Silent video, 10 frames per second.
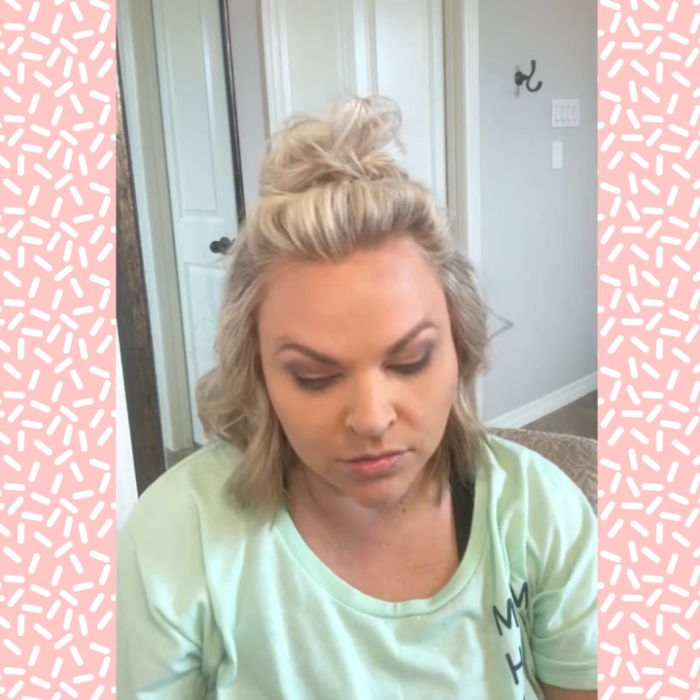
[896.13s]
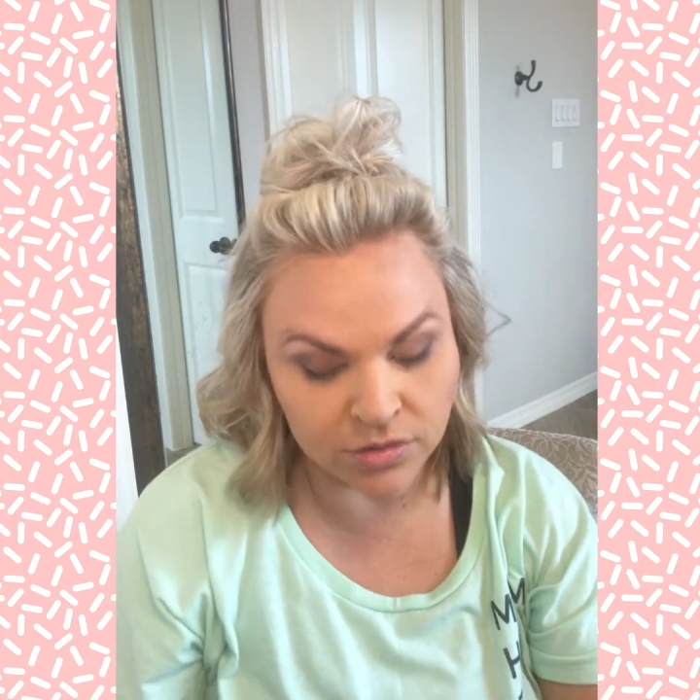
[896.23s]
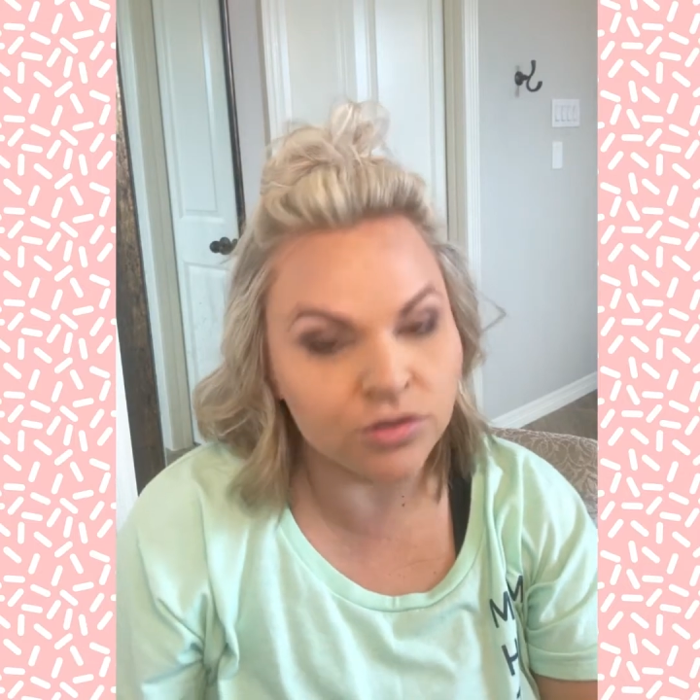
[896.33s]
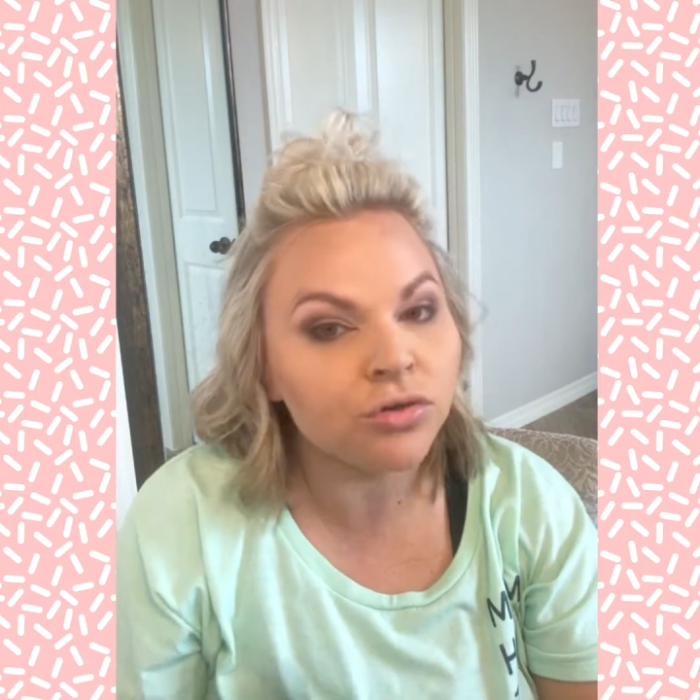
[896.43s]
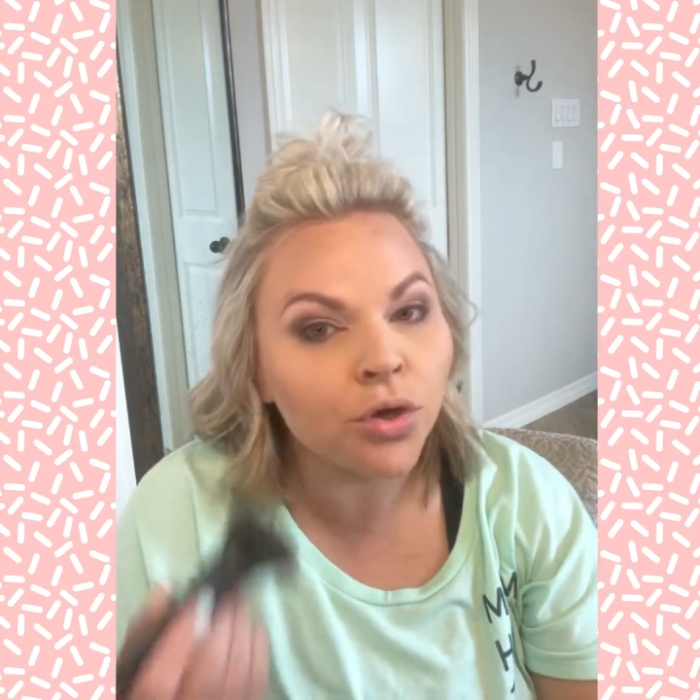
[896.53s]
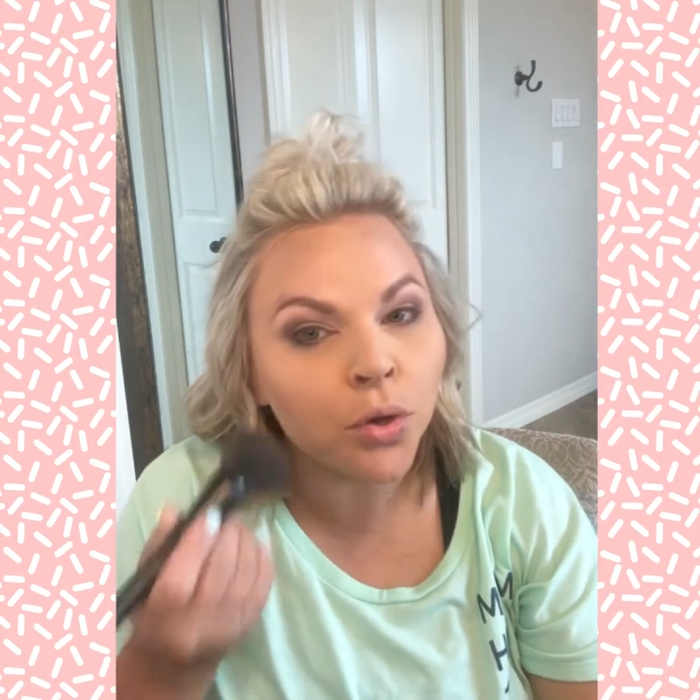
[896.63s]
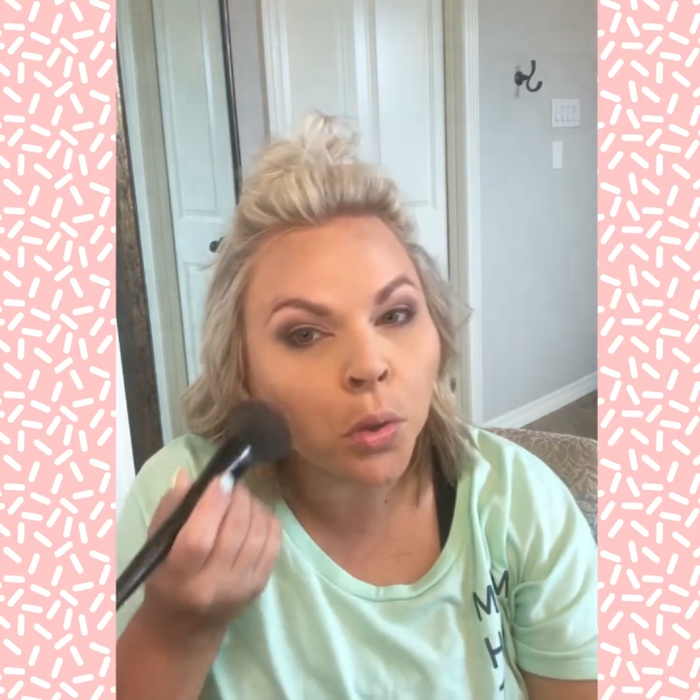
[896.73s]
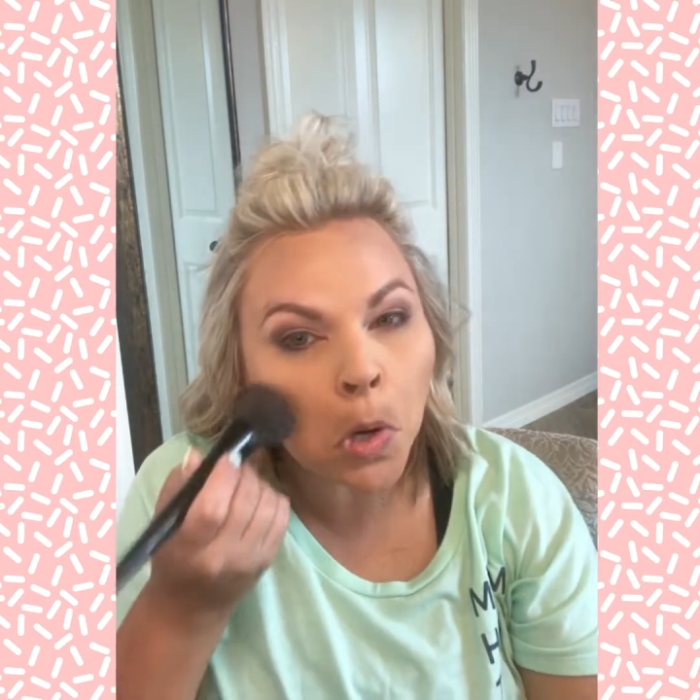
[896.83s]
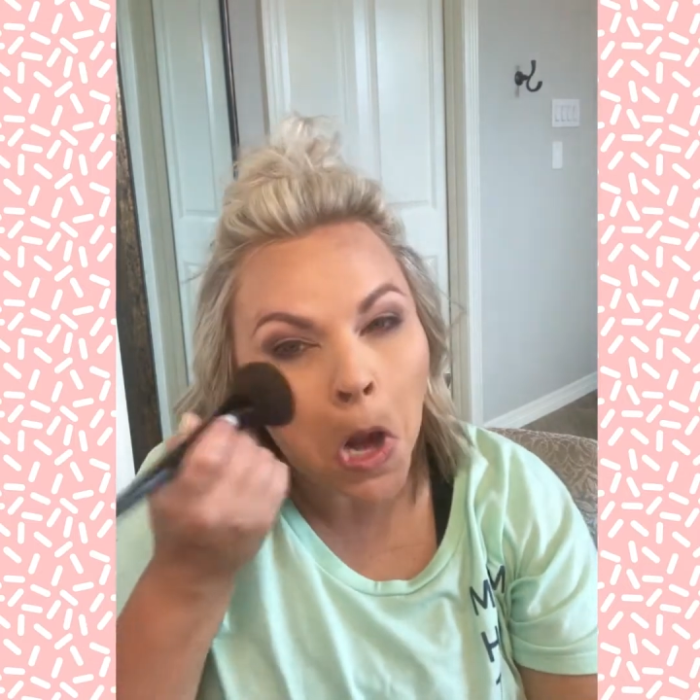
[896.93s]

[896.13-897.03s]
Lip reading: Did you know